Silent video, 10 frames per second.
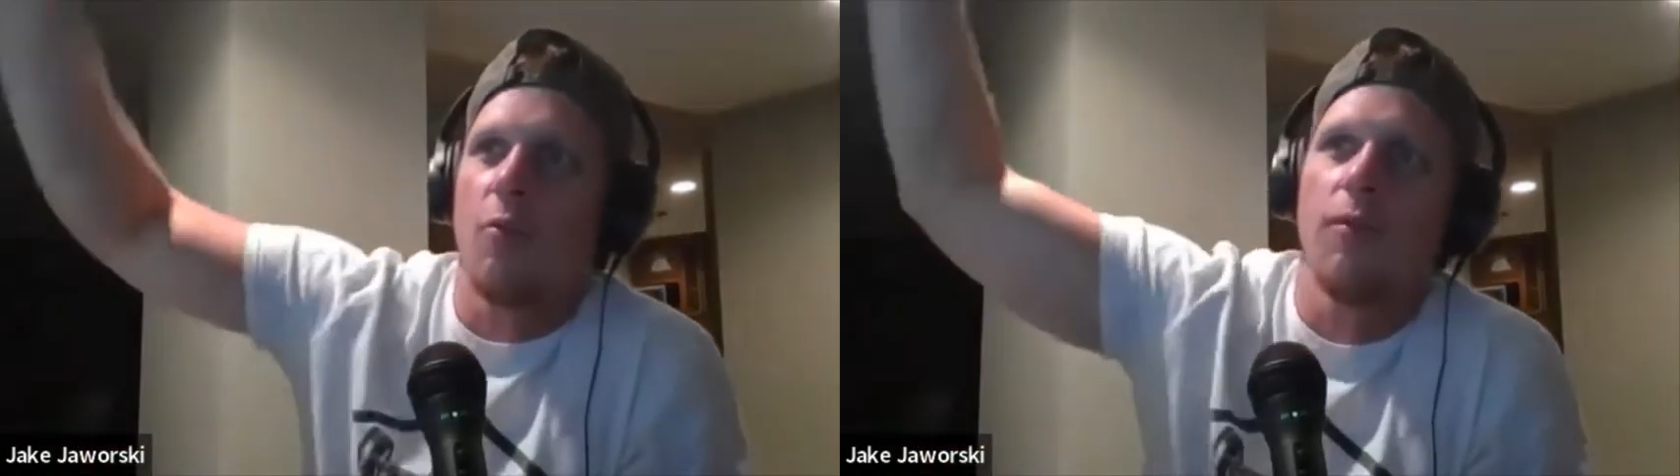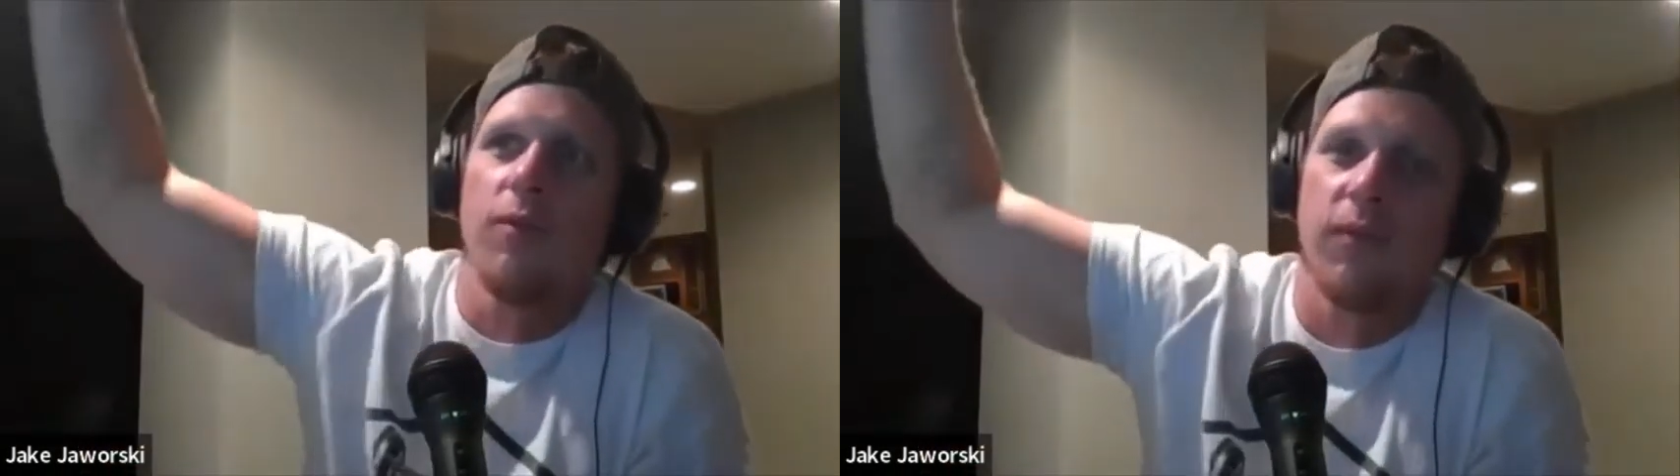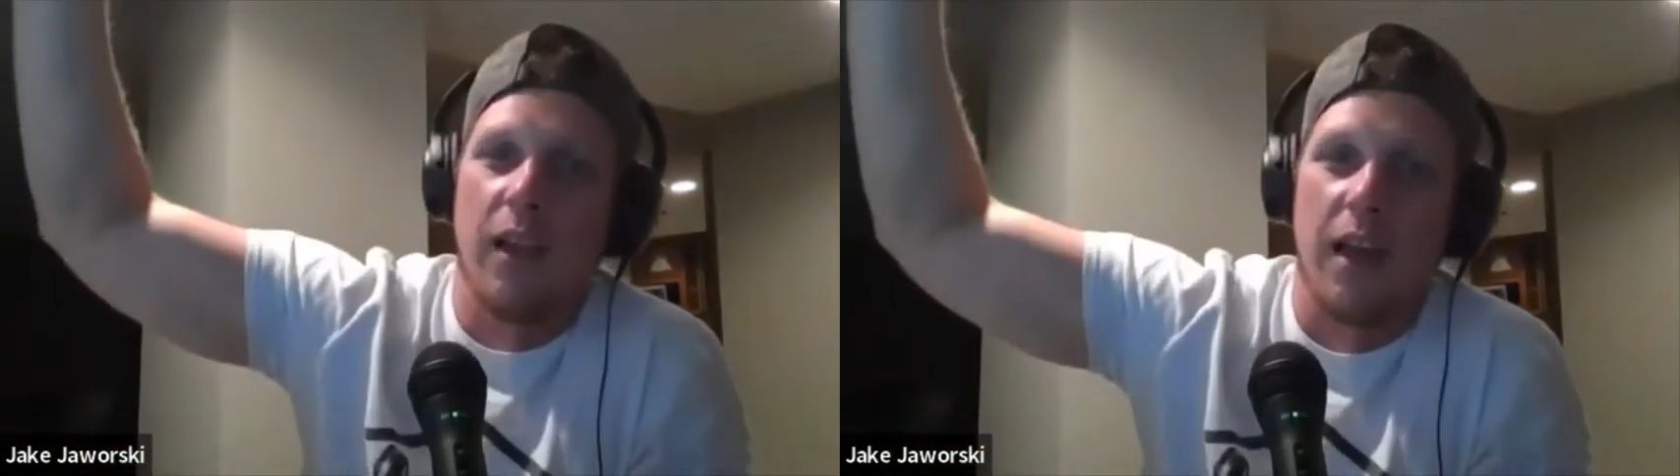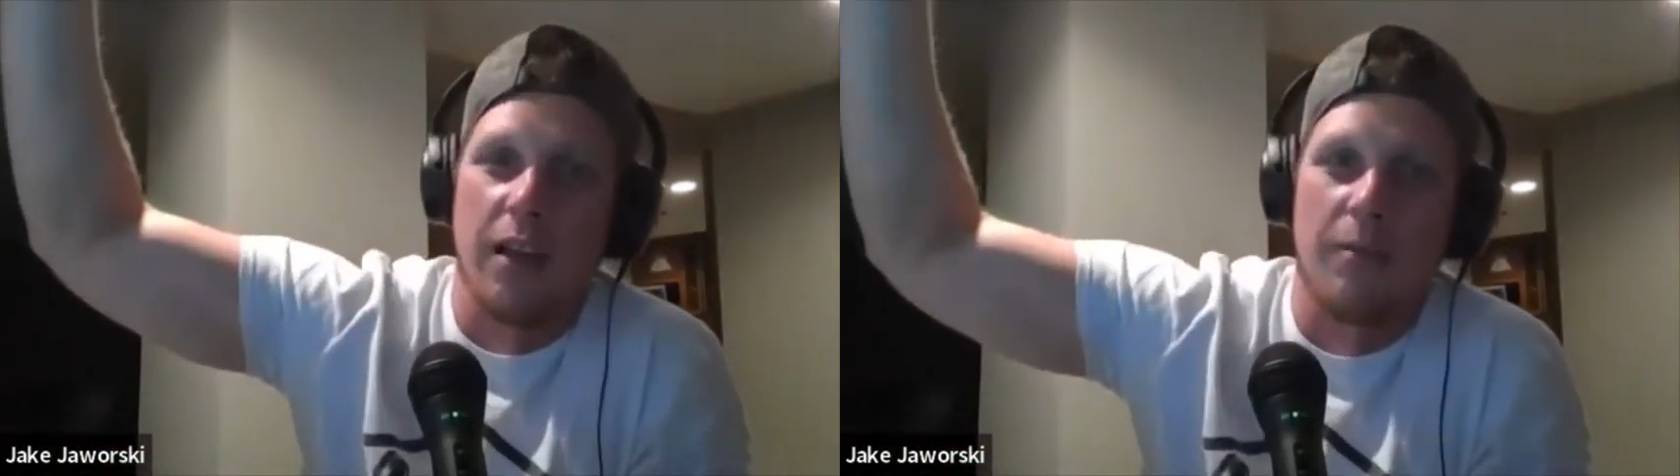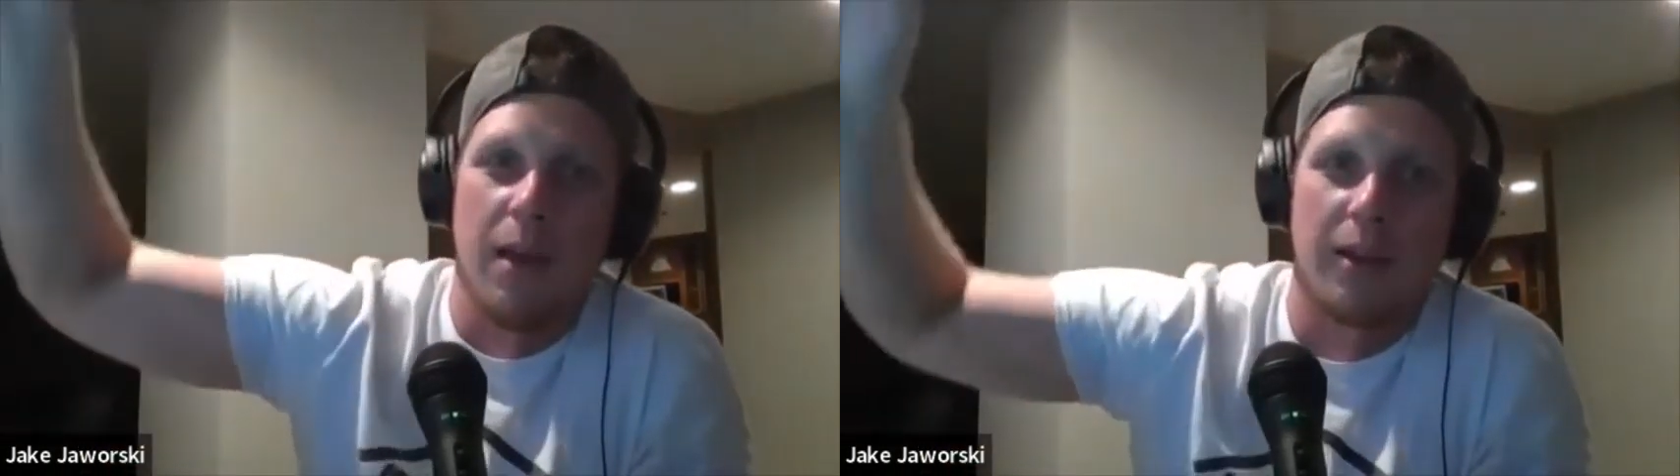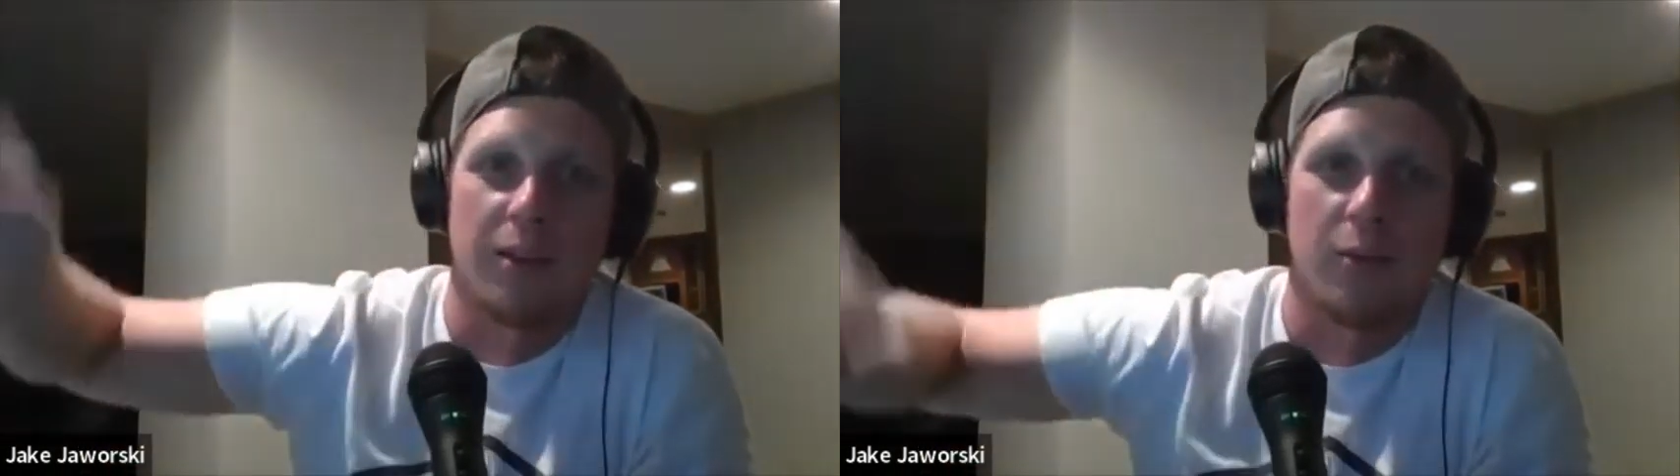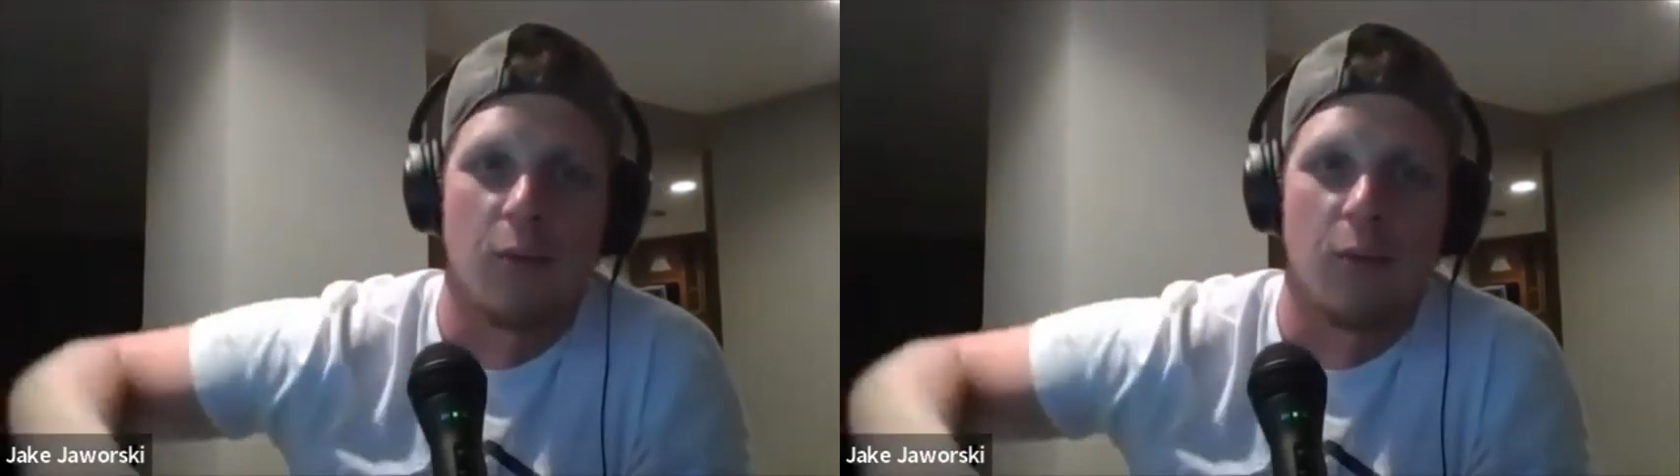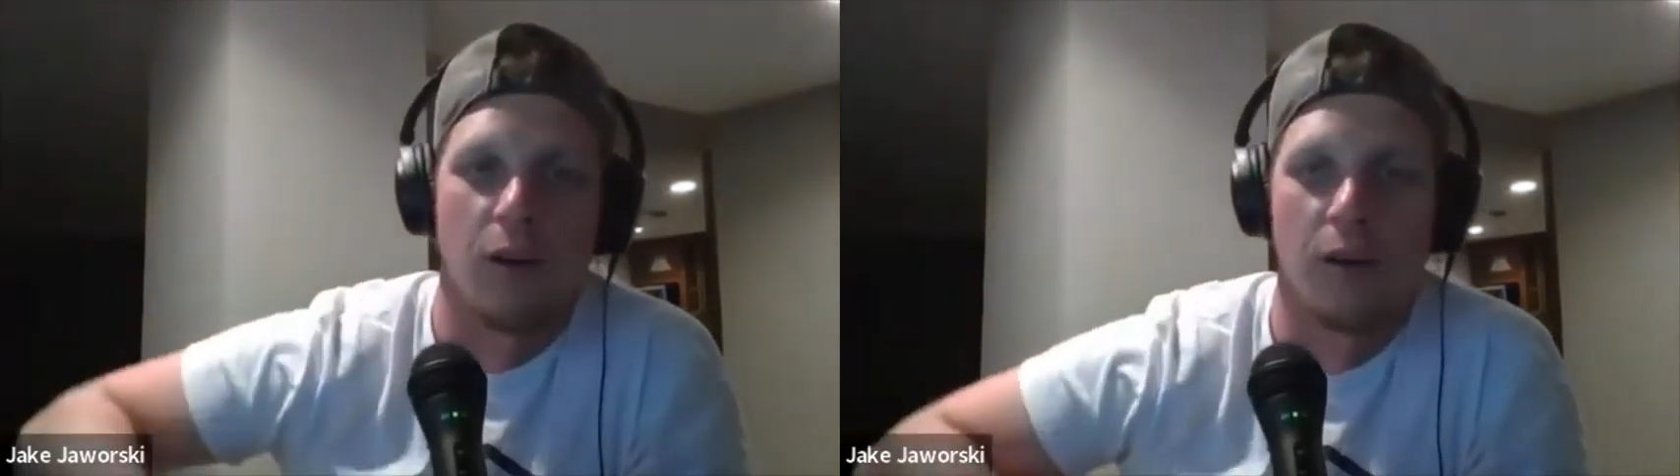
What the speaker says: flying back to the wall.